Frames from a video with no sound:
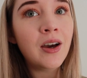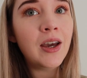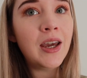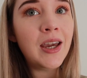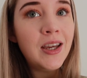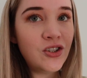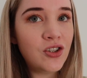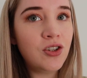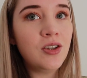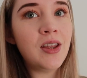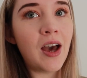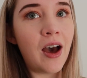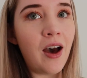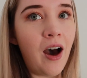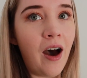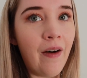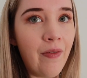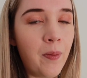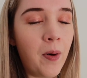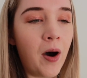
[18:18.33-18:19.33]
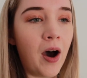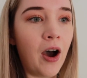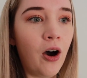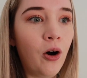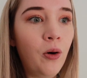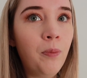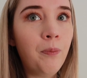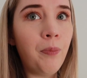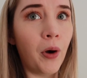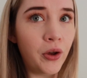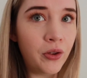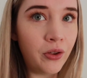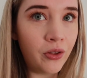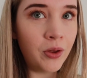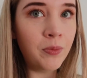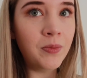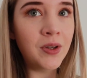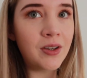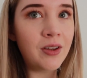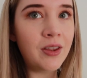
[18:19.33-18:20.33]
into that other pile, both of
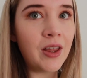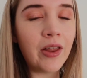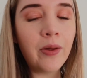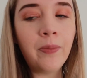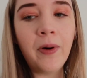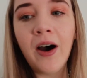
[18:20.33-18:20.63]
them into the other